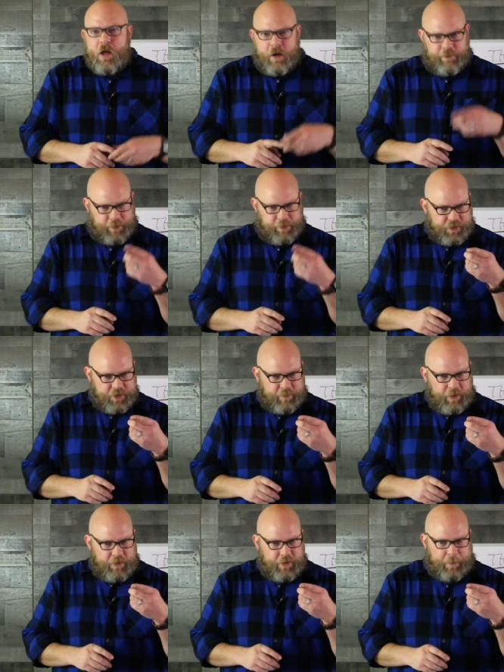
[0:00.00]
And for those of
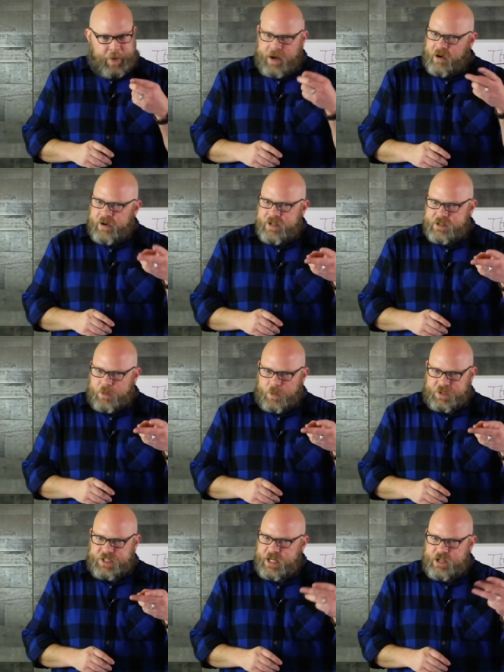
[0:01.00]
you that are parents or
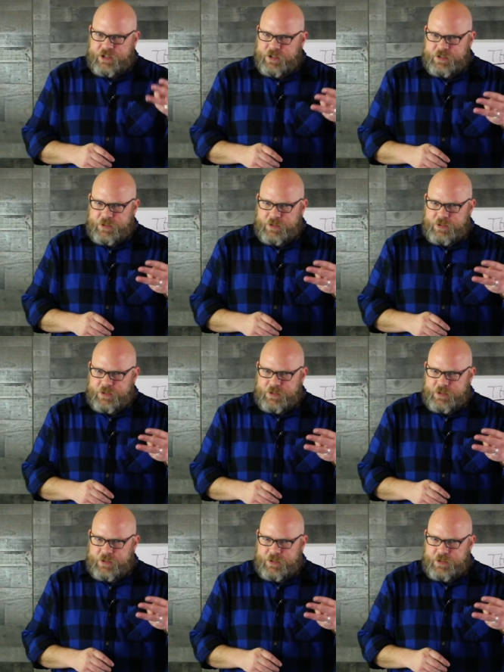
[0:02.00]
teachers